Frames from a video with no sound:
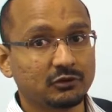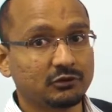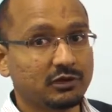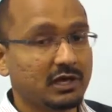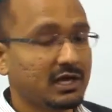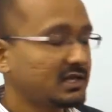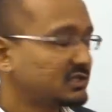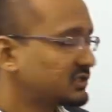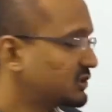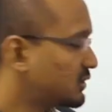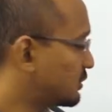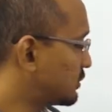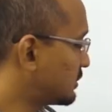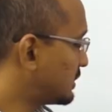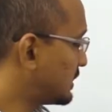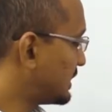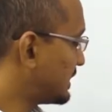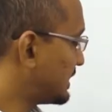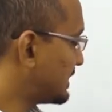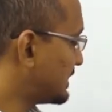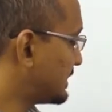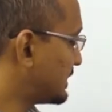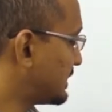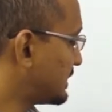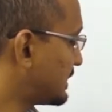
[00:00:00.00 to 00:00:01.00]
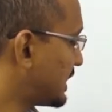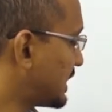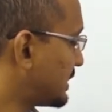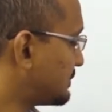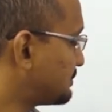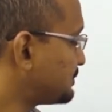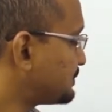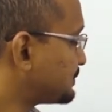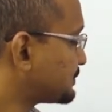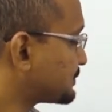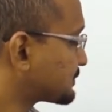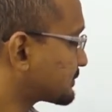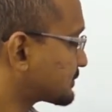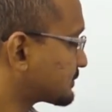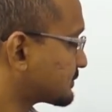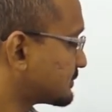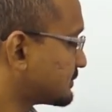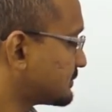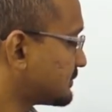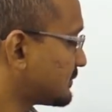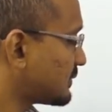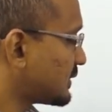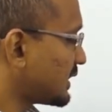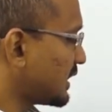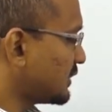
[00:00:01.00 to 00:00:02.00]
Okay, so
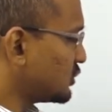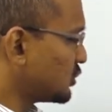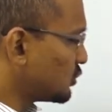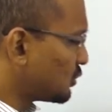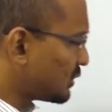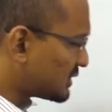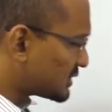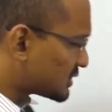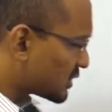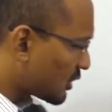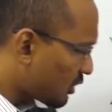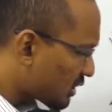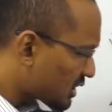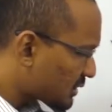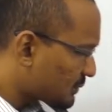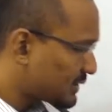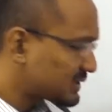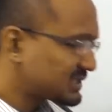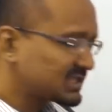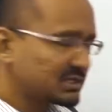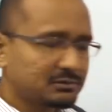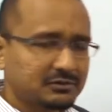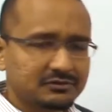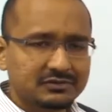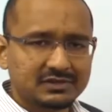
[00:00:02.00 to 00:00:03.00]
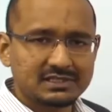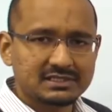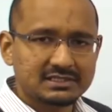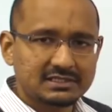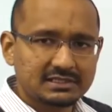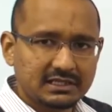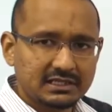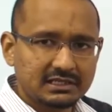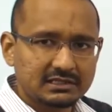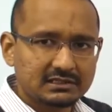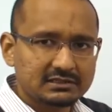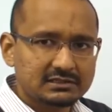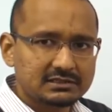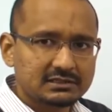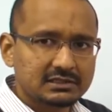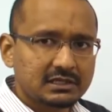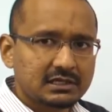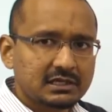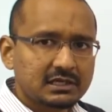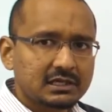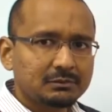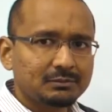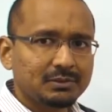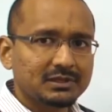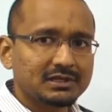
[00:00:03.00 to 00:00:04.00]
you will talk about some of these things,
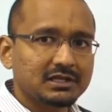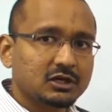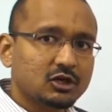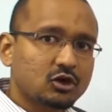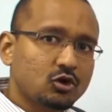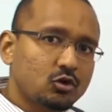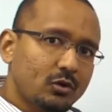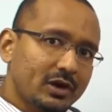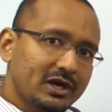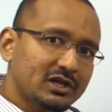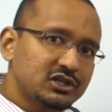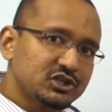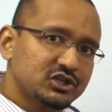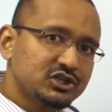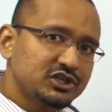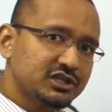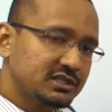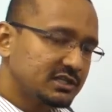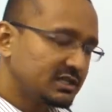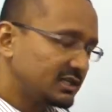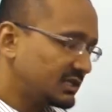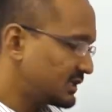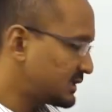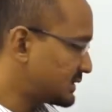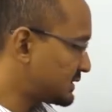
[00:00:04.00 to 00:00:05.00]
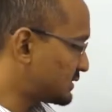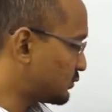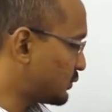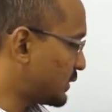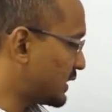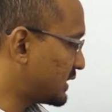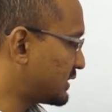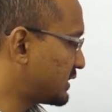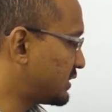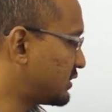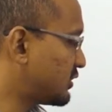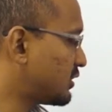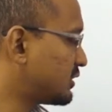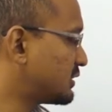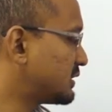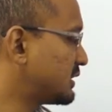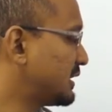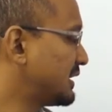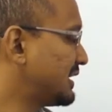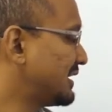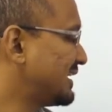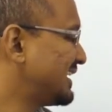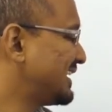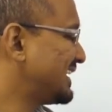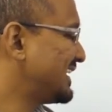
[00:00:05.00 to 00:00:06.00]
but the question is whether or
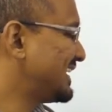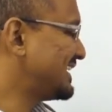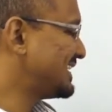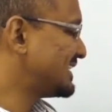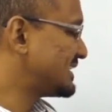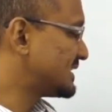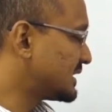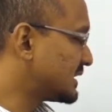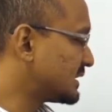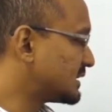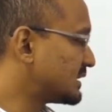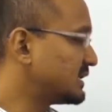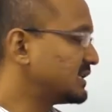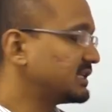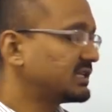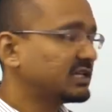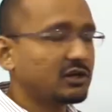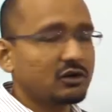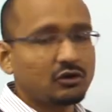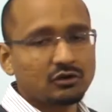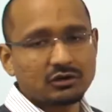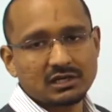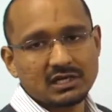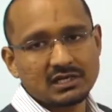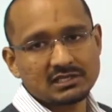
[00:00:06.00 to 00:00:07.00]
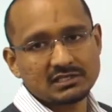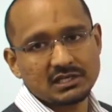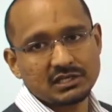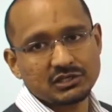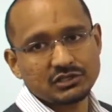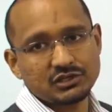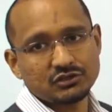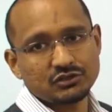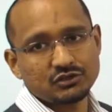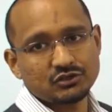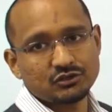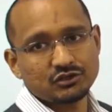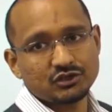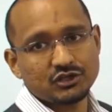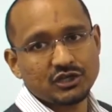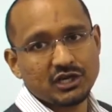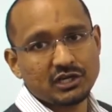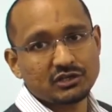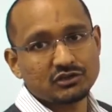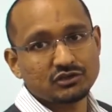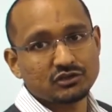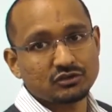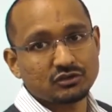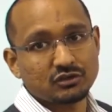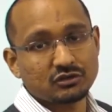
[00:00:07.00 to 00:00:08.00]
not internally that organization should
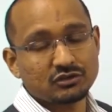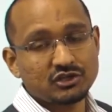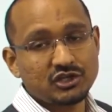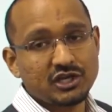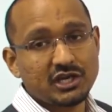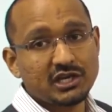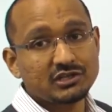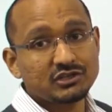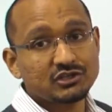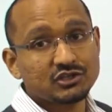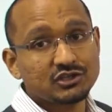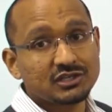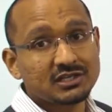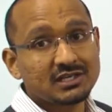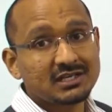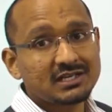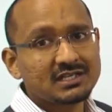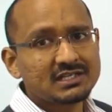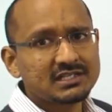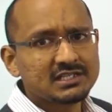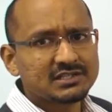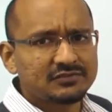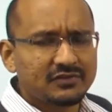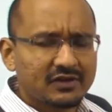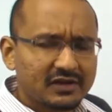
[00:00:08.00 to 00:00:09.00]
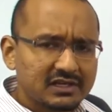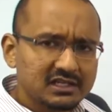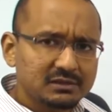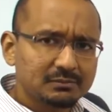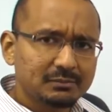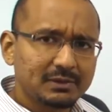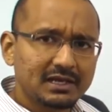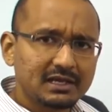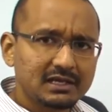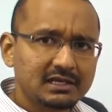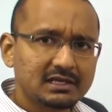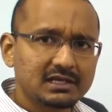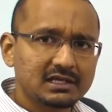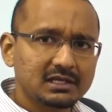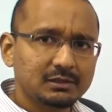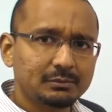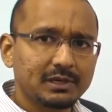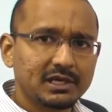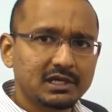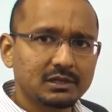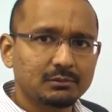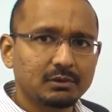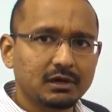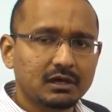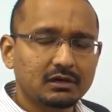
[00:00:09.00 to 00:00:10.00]
change or not change. It's fundamentally a
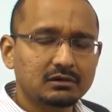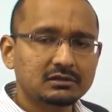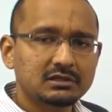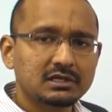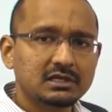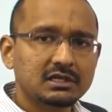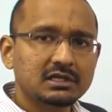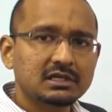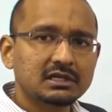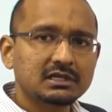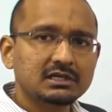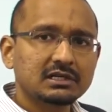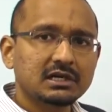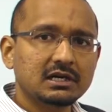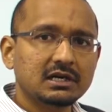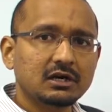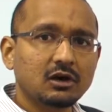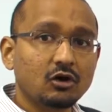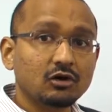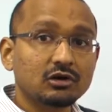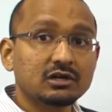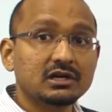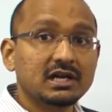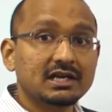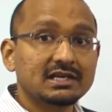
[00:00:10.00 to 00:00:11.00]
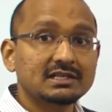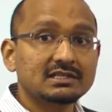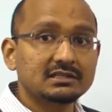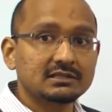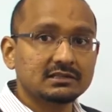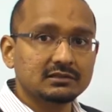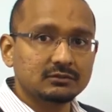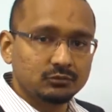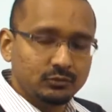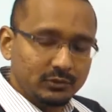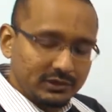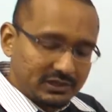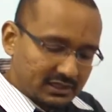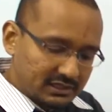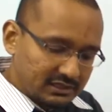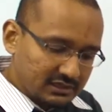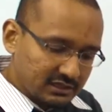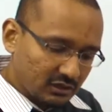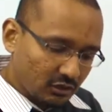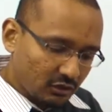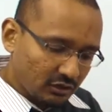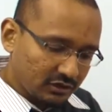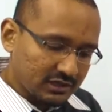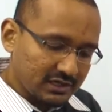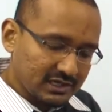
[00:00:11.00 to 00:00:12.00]
debate about within
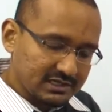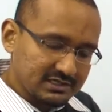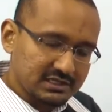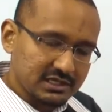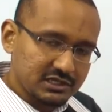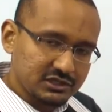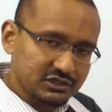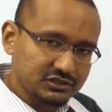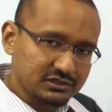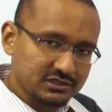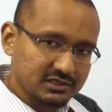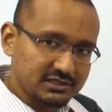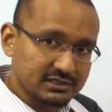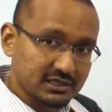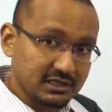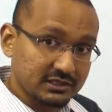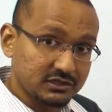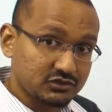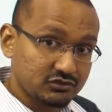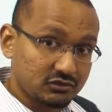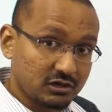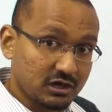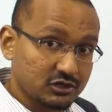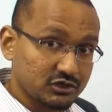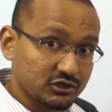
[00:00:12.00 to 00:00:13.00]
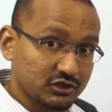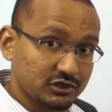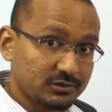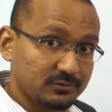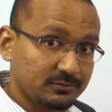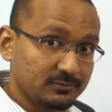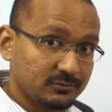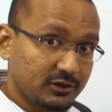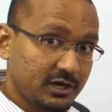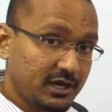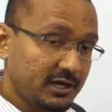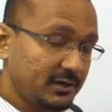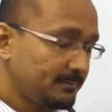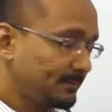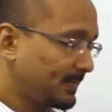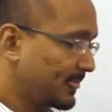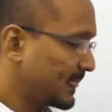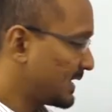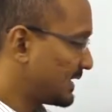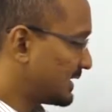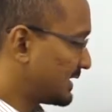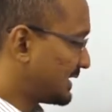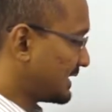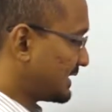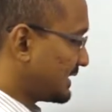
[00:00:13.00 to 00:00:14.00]
that organizations and that structure. Okay,
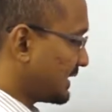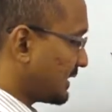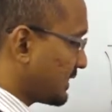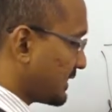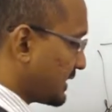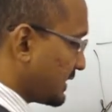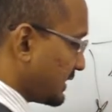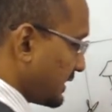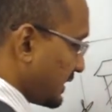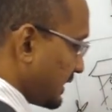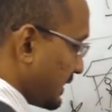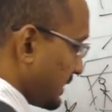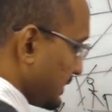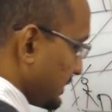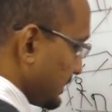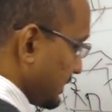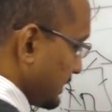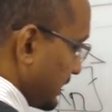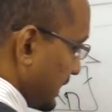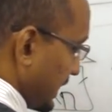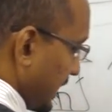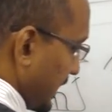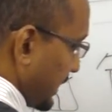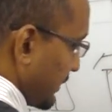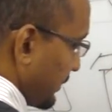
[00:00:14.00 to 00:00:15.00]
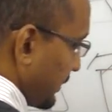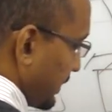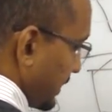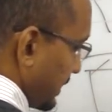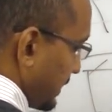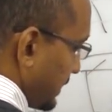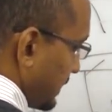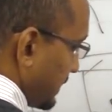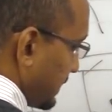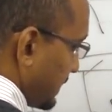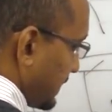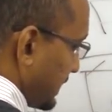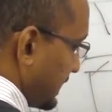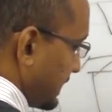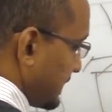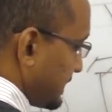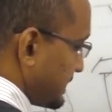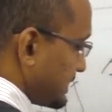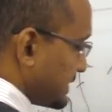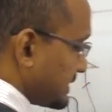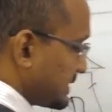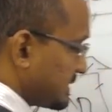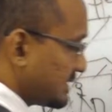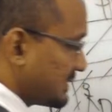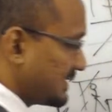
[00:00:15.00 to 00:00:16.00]
the third area
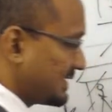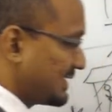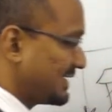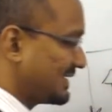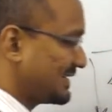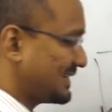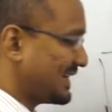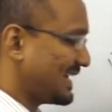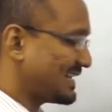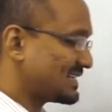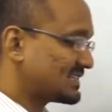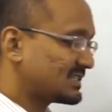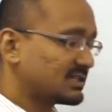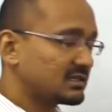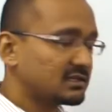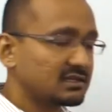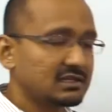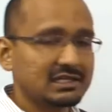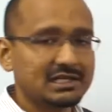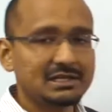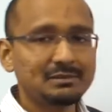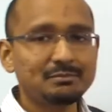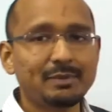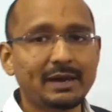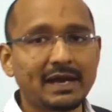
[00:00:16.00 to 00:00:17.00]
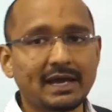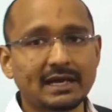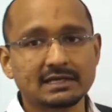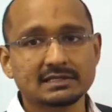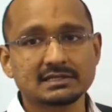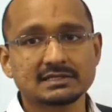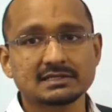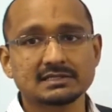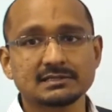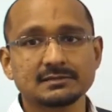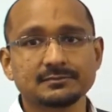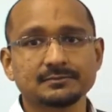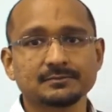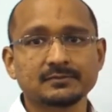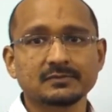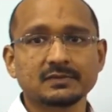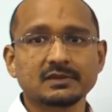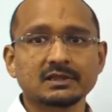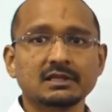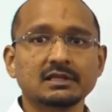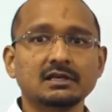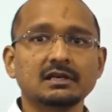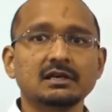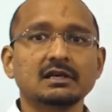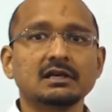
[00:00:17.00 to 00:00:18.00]
is external impacts.
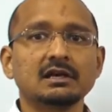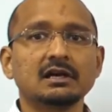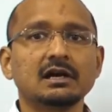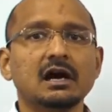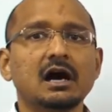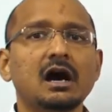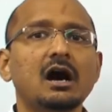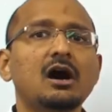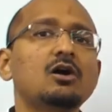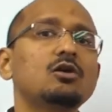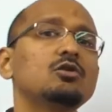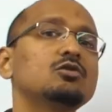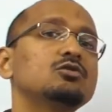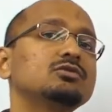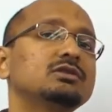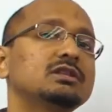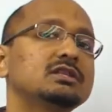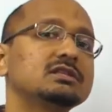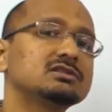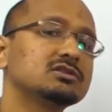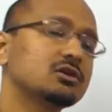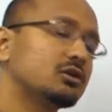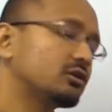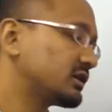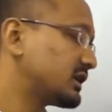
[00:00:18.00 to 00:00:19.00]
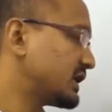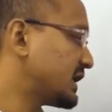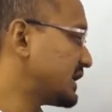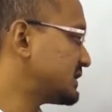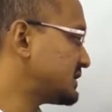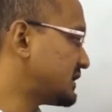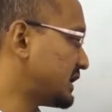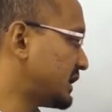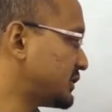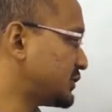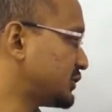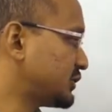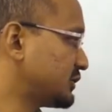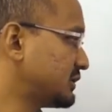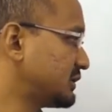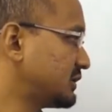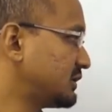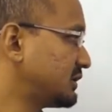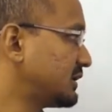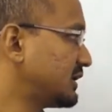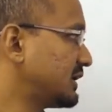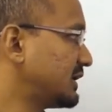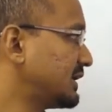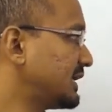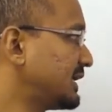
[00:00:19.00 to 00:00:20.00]
How this
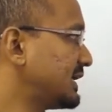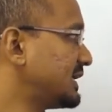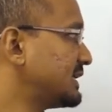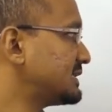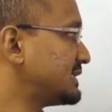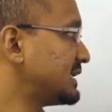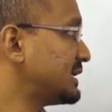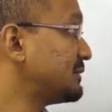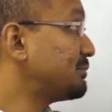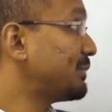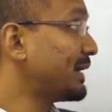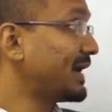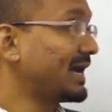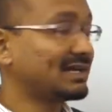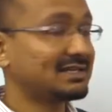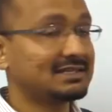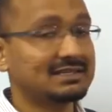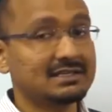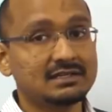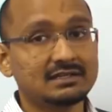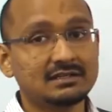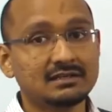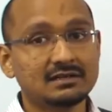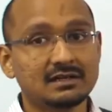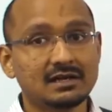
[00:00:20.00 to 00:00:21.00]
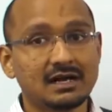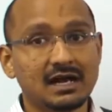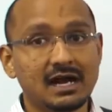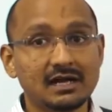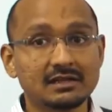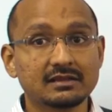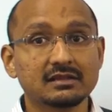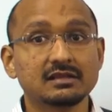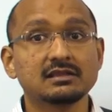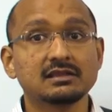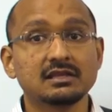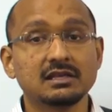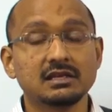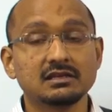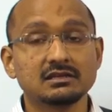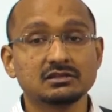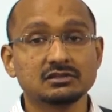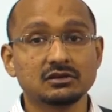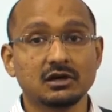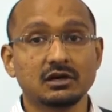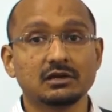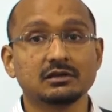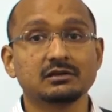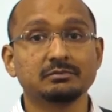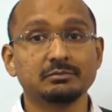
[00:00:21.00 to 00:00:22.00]
organization is impacting other things,
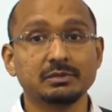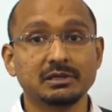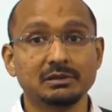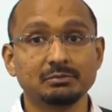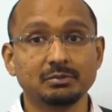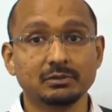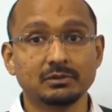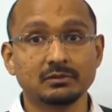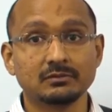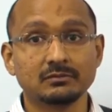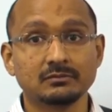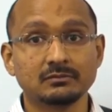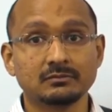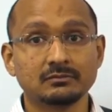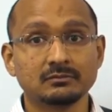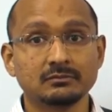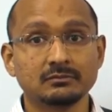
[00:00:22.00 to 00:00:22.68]
other people.